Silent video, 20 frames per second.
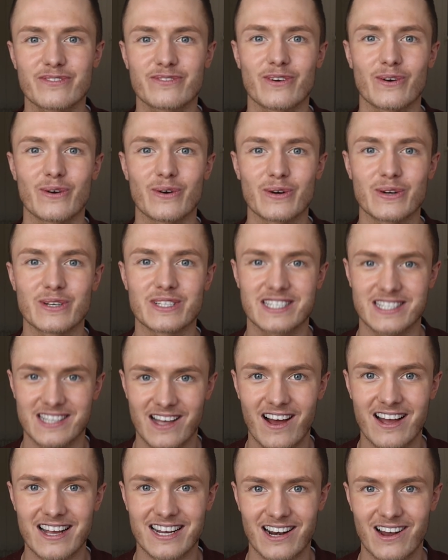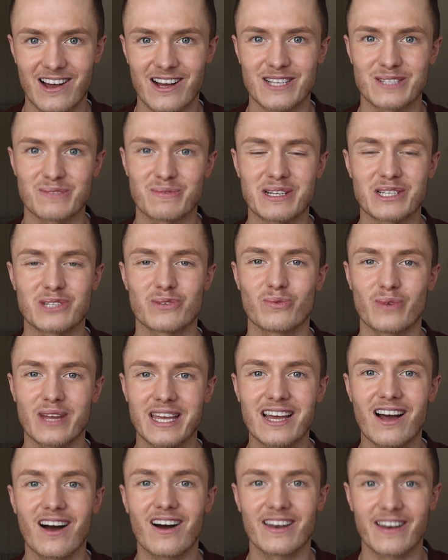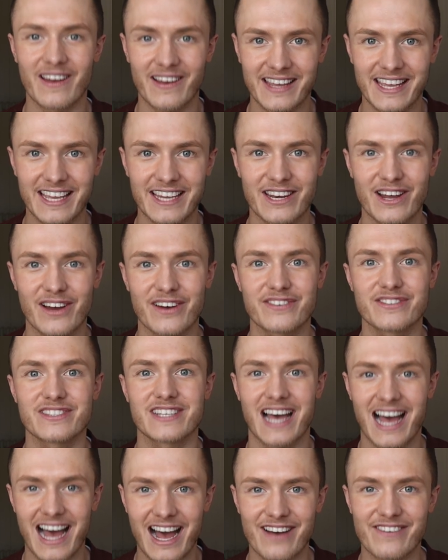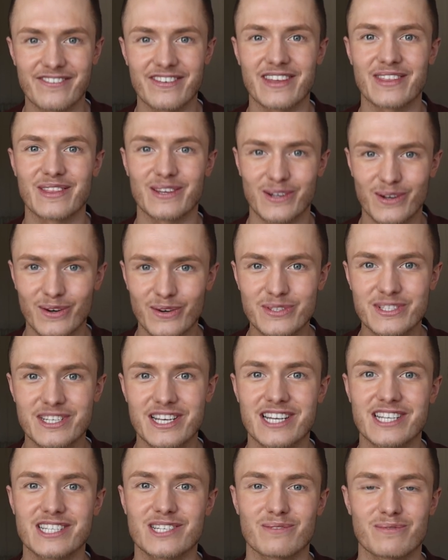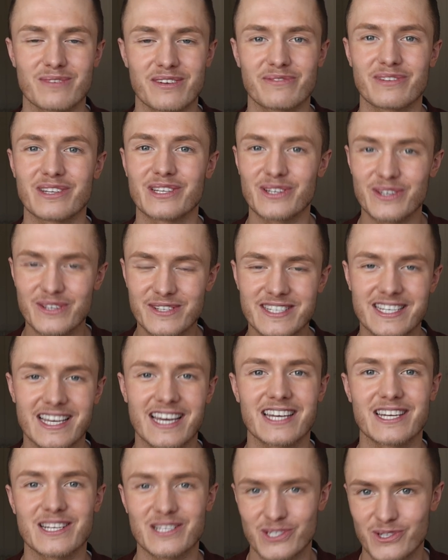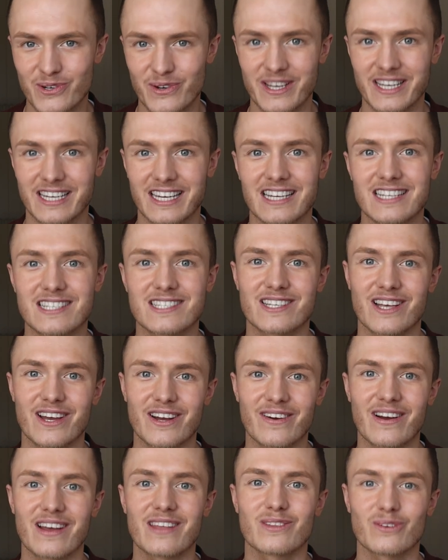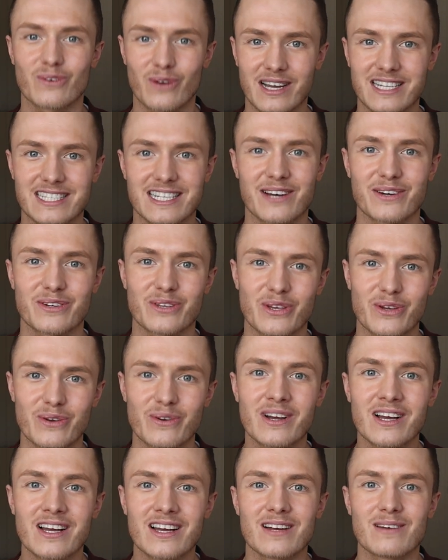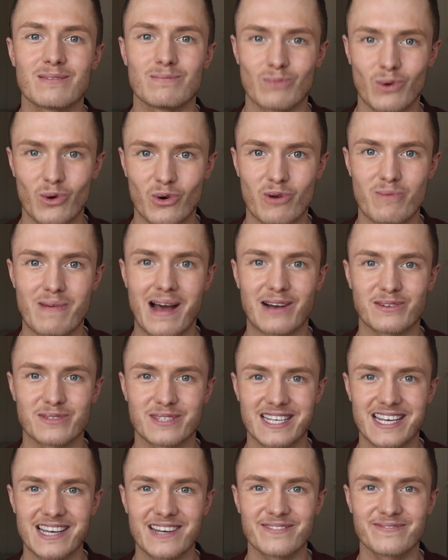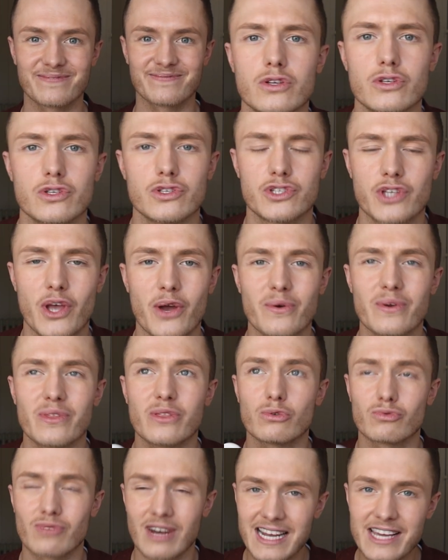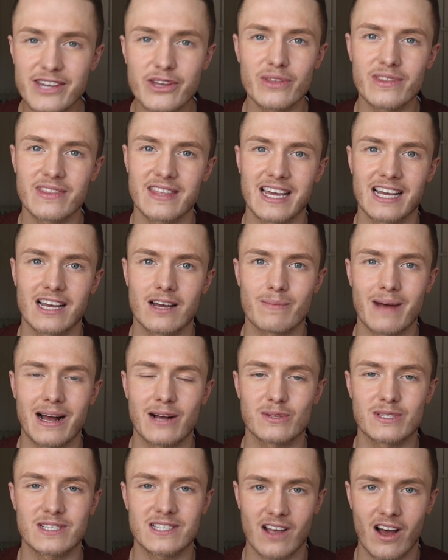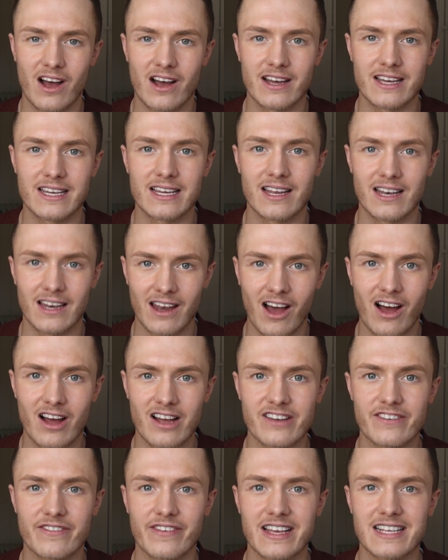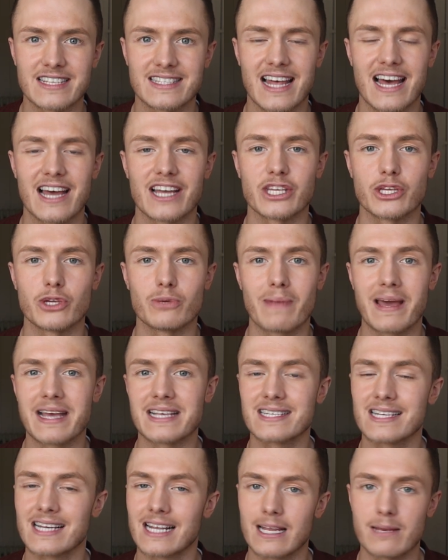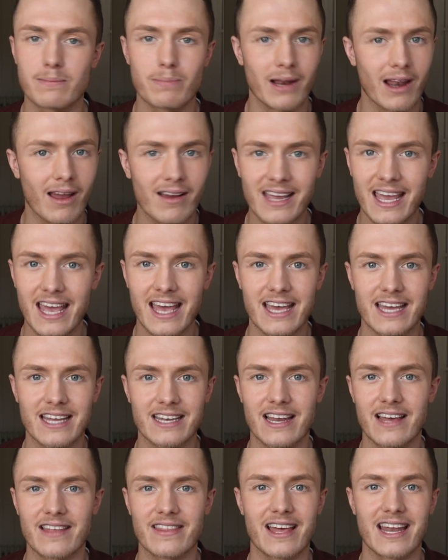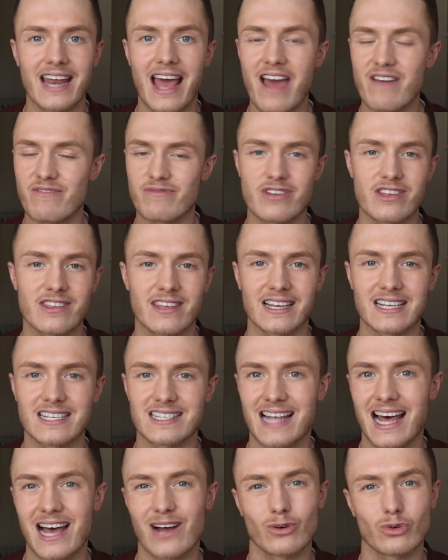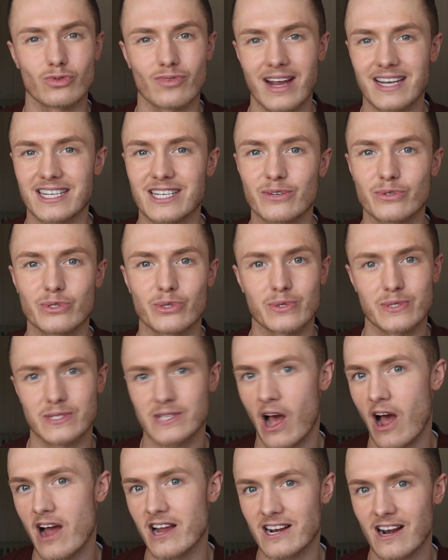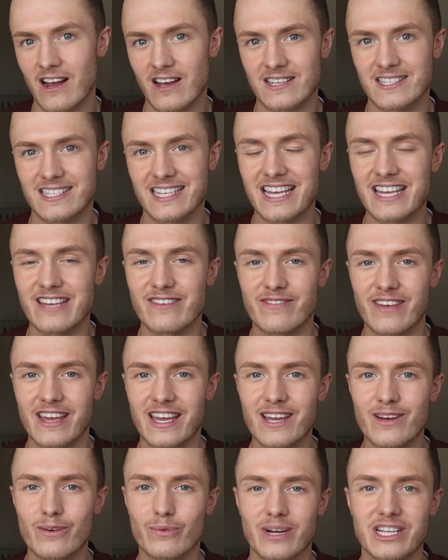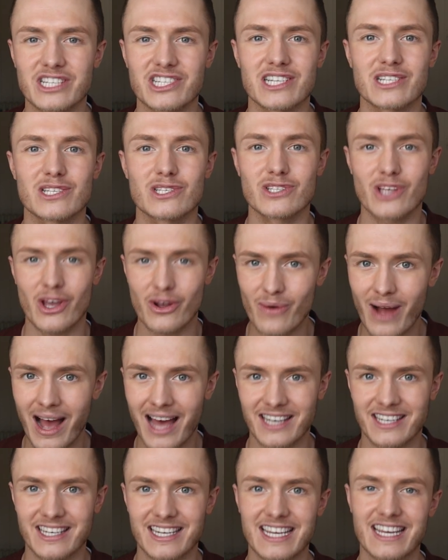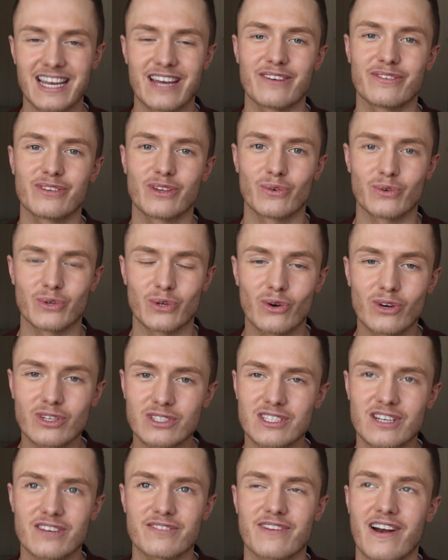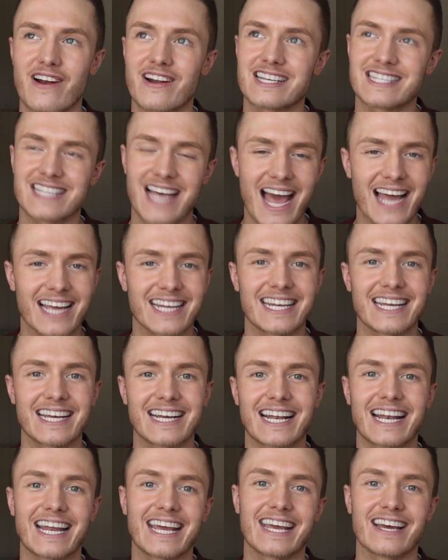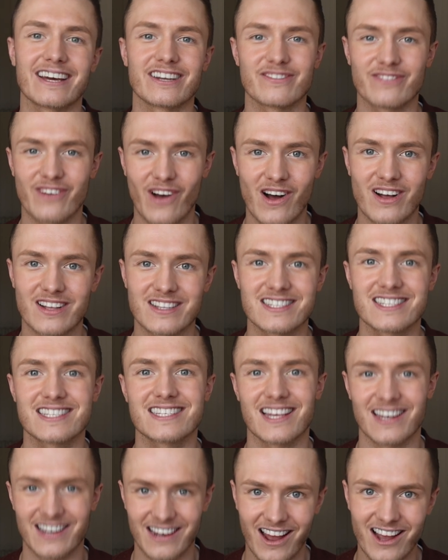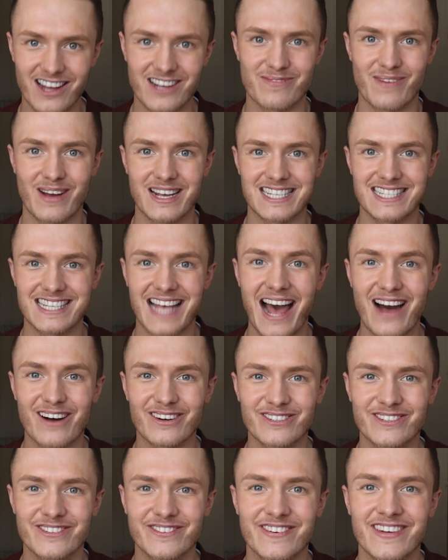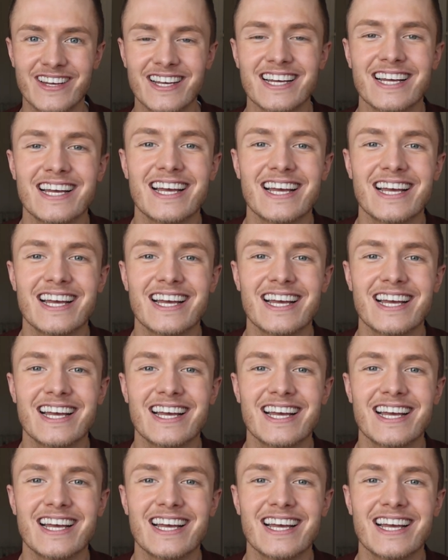for Sky Glass, which we are lucky enough to have in the cottage, and we've been using it and enjoying it, so I thought I'd tell you more about it. So the really good thing about Sky Live is that you basically plug it in and then everything is there already on your Sky Glass TV, which is so handy if you're not very technically advanced like myself.